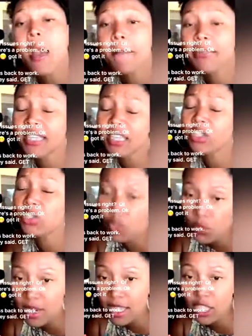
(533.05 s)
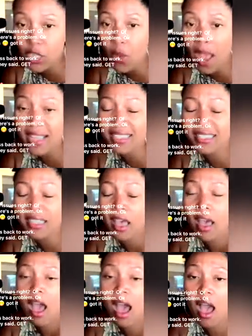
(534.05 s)
Please tune in to us
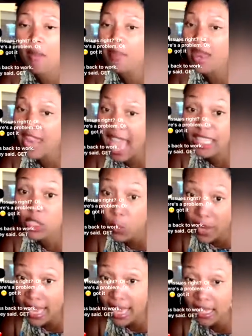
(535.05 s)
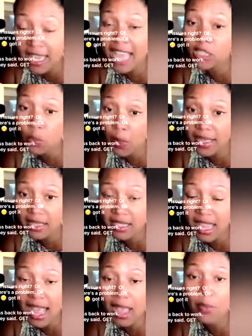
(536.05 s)
next week, next
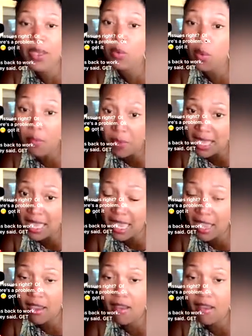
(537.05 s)
Wednesday. We will be here.